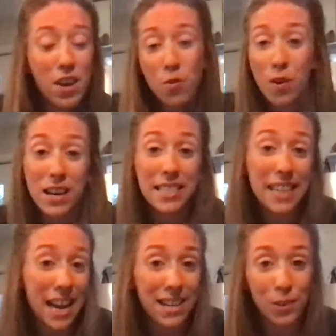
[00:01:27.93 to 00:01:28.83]
want to
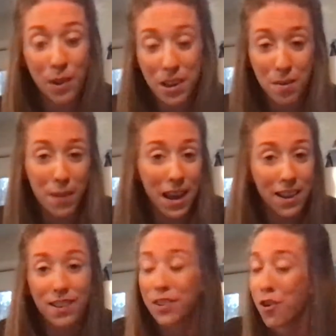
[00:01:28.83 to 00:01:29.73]
dance while you
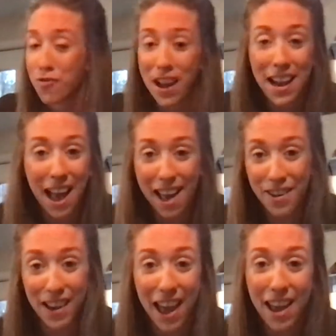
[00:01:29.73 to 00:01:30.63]
bake, go right ahead,
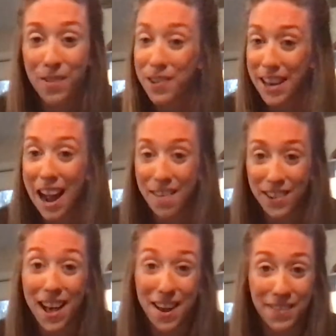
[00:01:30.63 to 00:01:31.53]
okay? We're gonna have a
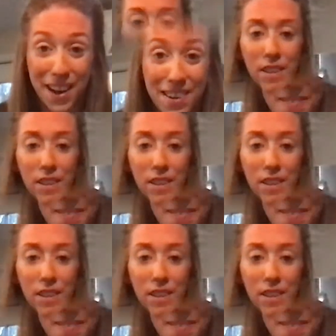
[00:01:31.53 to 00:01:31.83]
lot of fun.